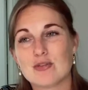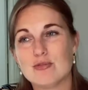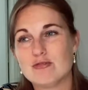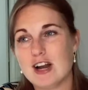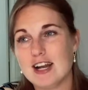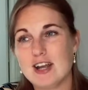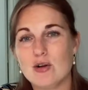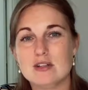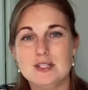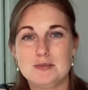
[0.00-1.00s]
writing
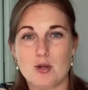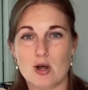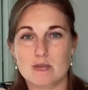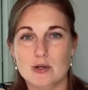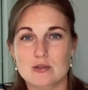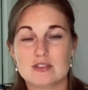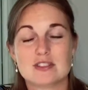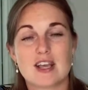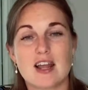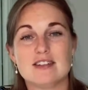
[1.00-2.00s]
all these blog posts
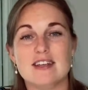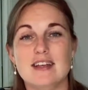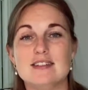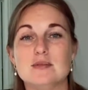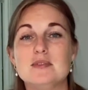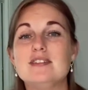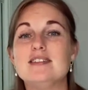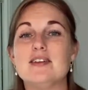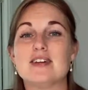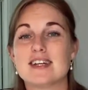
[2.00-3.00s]
can take some
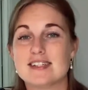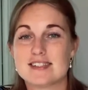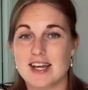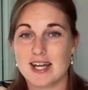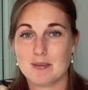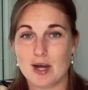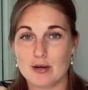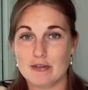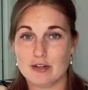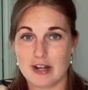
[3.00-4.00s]
serious time out
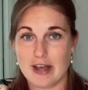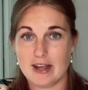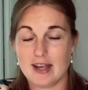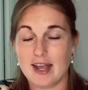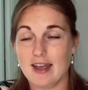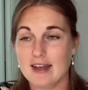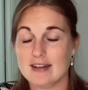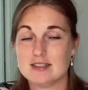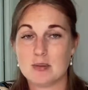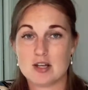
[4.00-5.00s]
of your day,
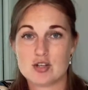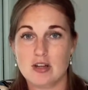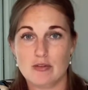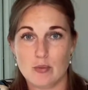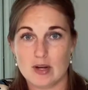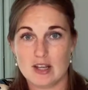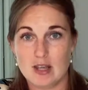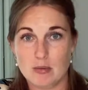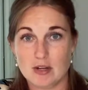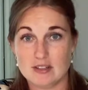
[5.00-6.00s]
and especially if you want to
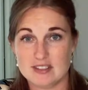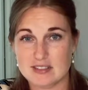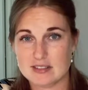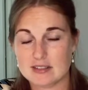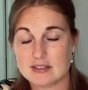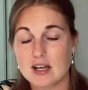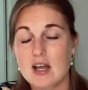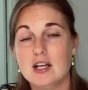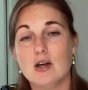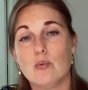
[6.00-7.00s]
keep it consistent.
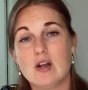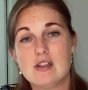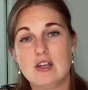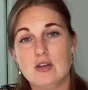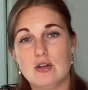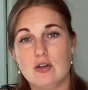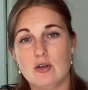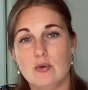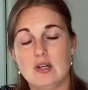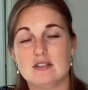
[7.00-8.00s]
One thing you can
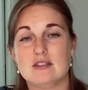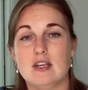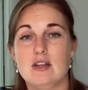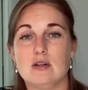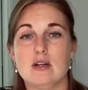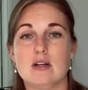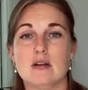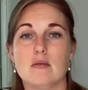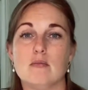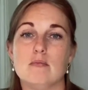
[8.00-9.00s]
do is to
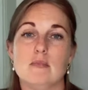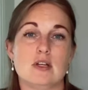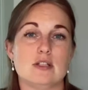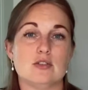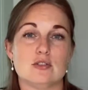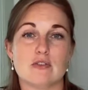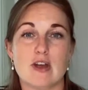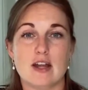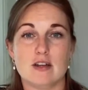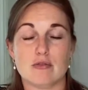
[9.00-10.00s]
either just
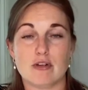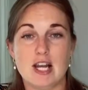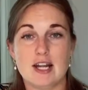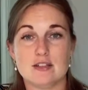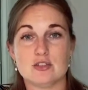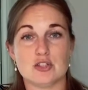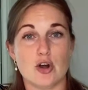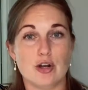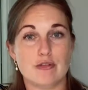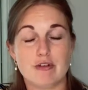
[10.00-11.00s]
find a freelancer
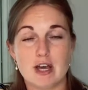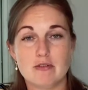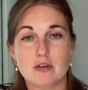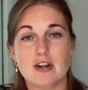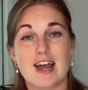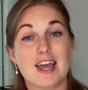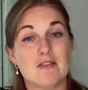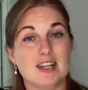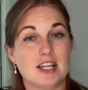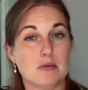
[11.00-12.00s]
on Fiverr. I
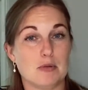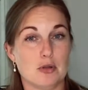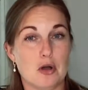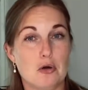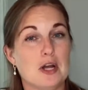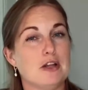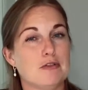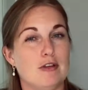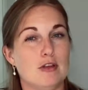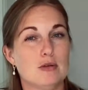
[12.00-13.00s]
have a link below, and
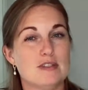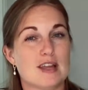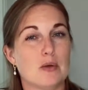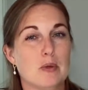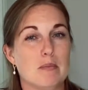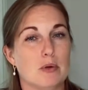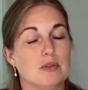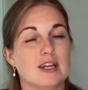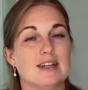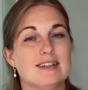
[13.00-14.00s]
if you use that, we
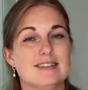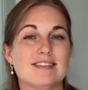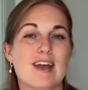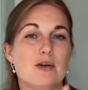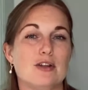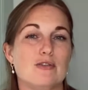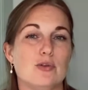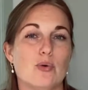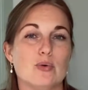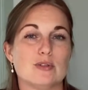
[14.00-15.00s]
both get a discount if
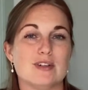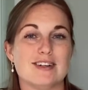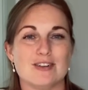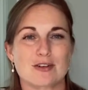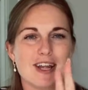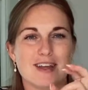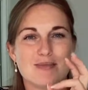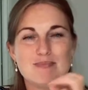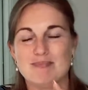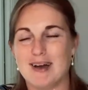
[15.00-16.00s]
you order or
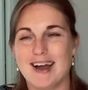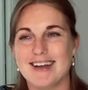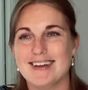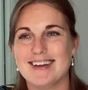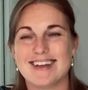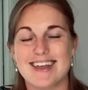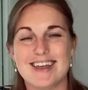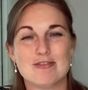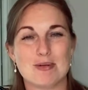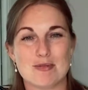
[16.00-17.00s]
buy a
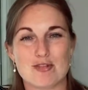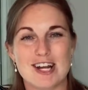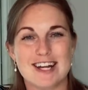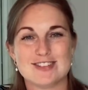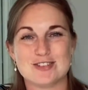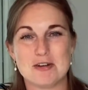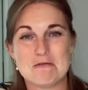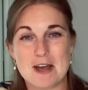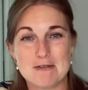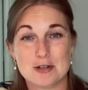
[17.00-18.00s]
gig from a freelancer on
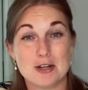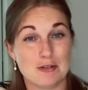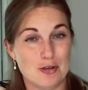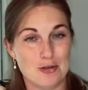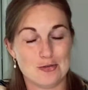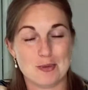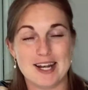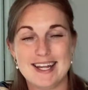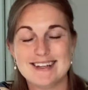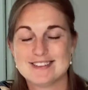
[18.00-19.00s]
Fiverr if you use my
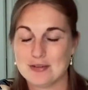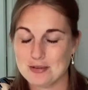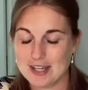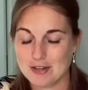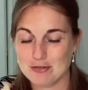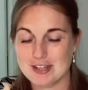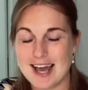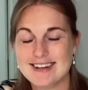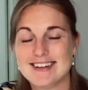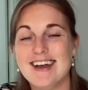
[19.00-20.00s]
link, so thank you for
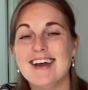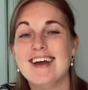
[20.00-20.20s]
that.